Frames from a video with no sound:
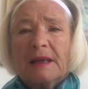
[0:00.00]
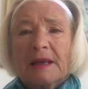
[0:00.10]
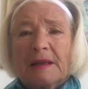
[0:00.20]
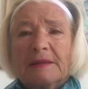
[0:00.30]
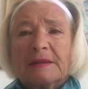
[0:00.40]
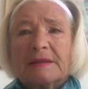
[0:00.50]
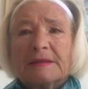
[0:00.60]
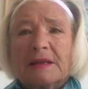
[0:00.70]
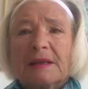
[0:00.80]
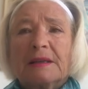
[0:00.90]
And the
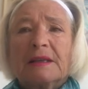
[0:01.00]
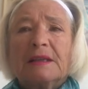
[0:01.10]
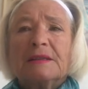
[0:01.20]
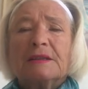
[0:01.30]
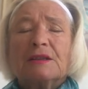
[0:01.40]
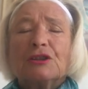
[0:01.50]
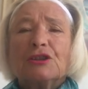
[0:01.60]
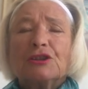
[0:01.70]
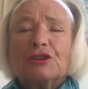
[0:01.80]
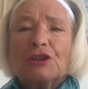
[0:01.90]
sun is
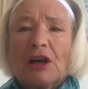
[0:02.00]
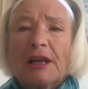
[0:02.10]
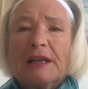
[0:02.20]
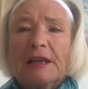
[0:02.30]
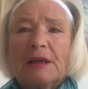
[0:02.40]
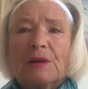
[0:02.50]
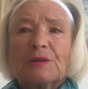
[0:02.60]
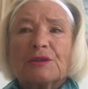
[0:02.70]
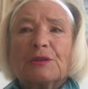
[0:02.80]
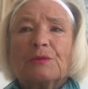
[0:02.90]
shining
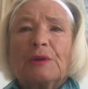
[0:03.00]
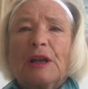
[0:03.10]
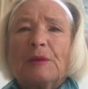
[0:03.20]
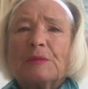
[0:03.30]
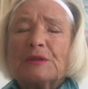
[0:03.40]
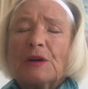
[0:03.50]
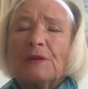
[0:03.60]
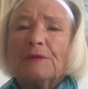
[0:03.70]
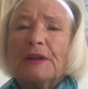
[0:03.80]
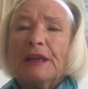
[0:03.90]
onto realms
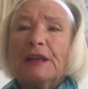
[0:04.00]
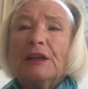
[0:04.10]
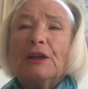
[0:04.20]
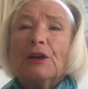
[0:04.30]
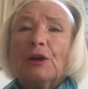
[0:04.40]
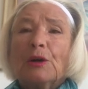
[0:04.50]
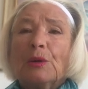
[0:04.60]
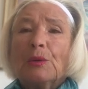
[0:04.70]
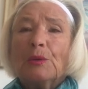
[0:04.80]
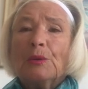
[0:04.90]
of
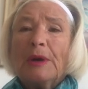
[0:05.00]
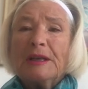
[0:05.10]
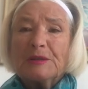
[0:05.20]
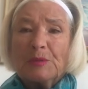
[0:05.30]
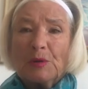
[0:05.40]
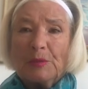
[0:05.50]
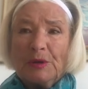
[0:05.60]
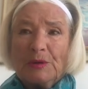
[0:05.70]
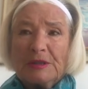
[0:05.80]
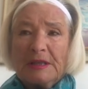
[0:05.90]
incredible
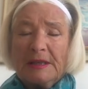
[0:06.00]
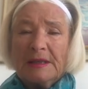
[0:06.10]
beauty.